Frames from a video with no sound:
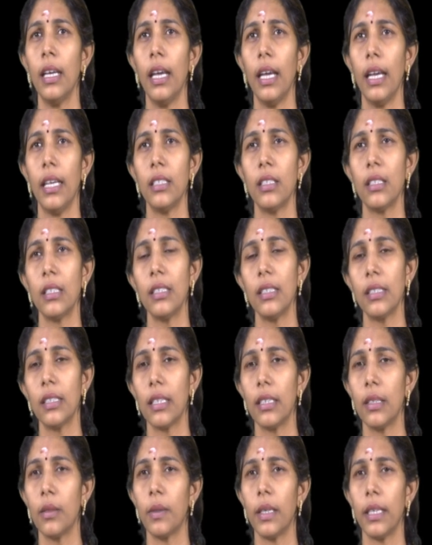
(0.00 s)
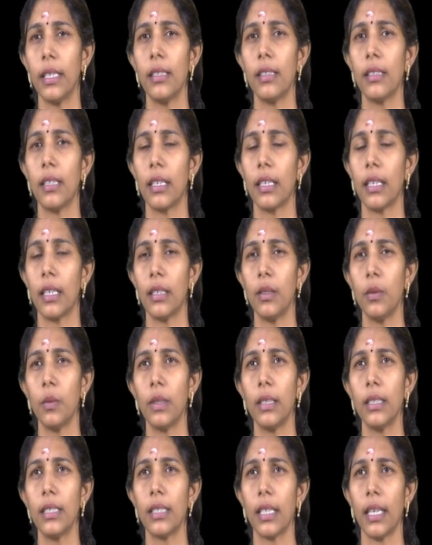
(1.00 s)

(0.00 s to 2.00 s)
engine is a device that converts